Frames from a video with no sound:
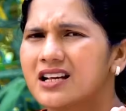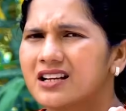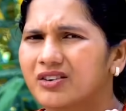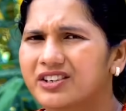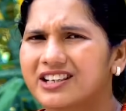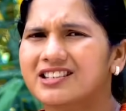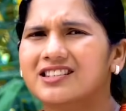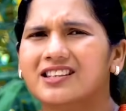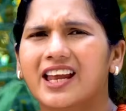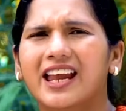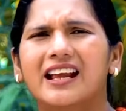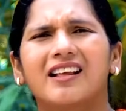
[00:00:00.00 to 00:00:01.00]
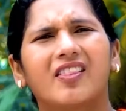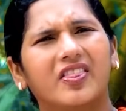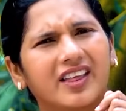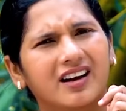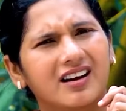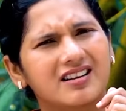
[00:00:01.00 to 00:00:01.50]
risking
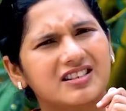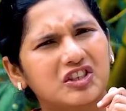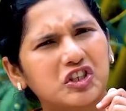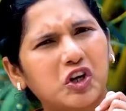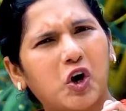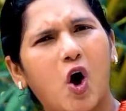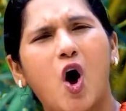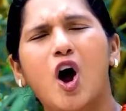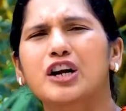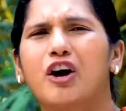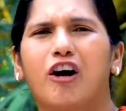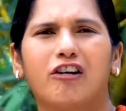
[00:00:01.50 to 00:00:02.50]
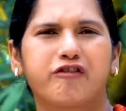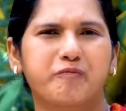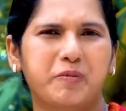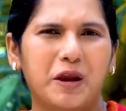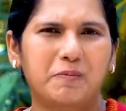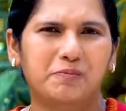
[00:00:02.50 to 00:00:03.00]
the scorn
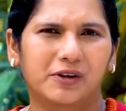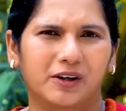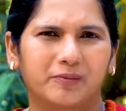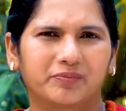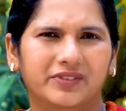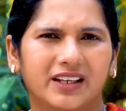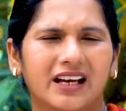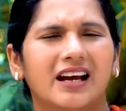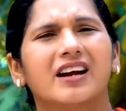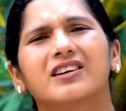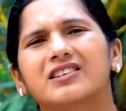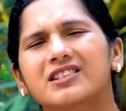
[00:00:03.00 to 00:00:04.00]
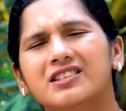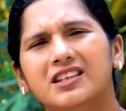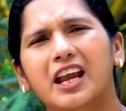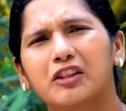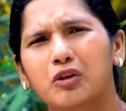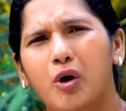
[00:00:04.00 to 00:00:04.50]
of people,
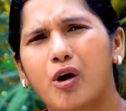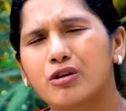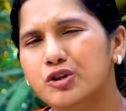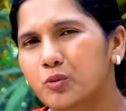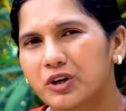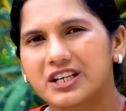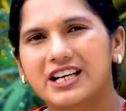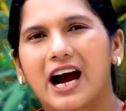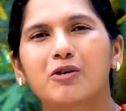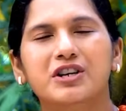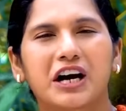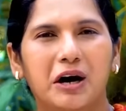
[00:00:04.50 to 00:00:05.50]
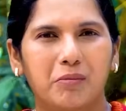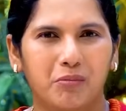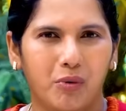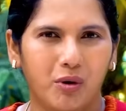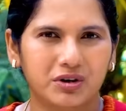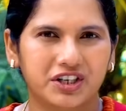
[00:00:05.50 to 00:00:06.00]
risking those who would doubt her
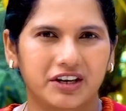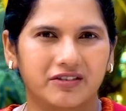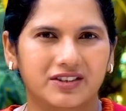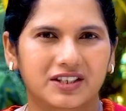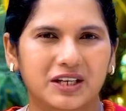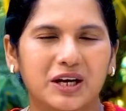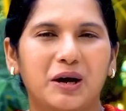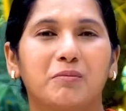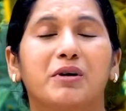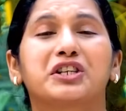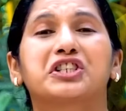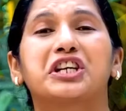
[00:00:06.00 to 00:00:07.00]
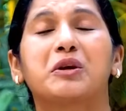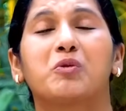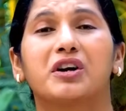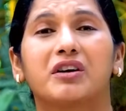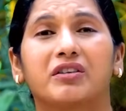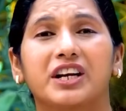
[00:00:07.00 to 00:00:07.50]
motives, but she
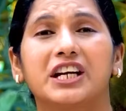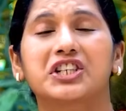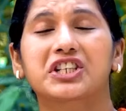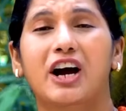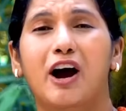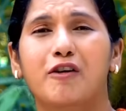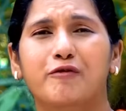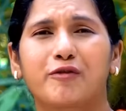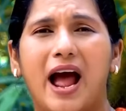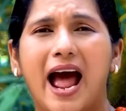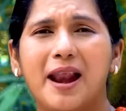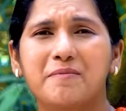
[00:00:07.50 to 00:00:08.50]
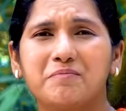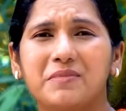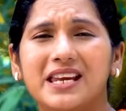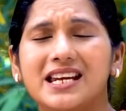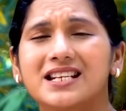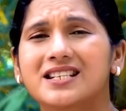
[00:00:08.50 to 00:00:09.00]
would reach out and
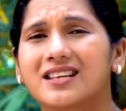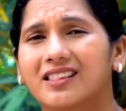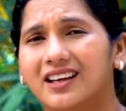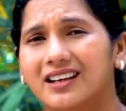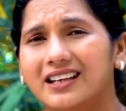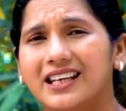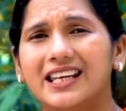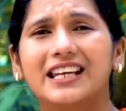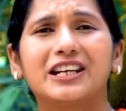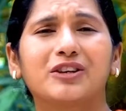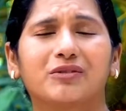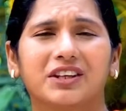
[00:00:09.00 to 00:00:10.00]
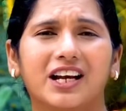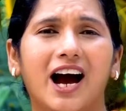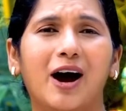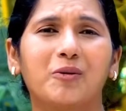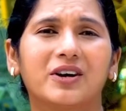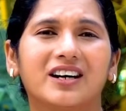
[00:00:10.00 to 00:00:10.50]
meet the need of the
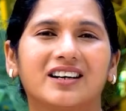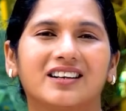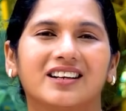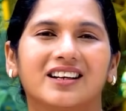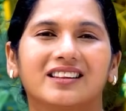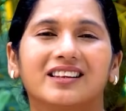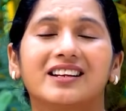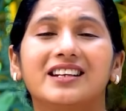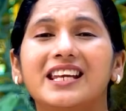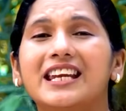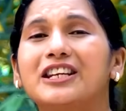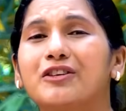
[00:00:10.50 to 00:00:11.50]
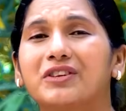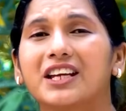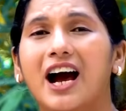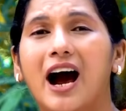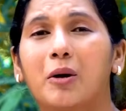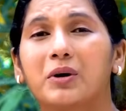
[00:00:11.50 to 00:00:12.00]
hour, the need of
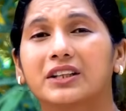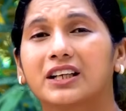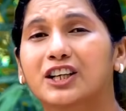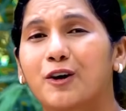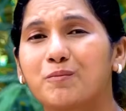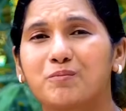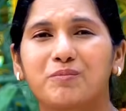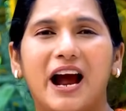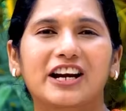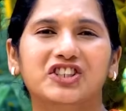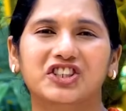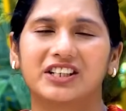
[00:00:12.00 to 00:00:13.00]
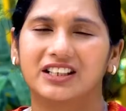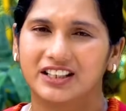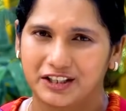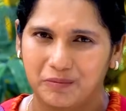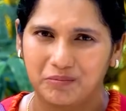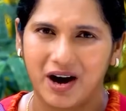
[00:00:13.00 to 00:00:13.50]
the hour that
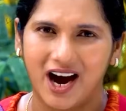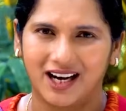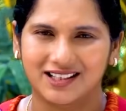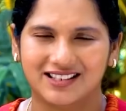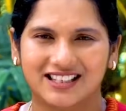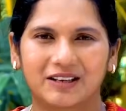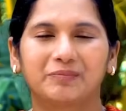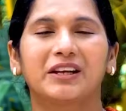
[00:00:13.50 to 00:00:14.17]
compassion demands.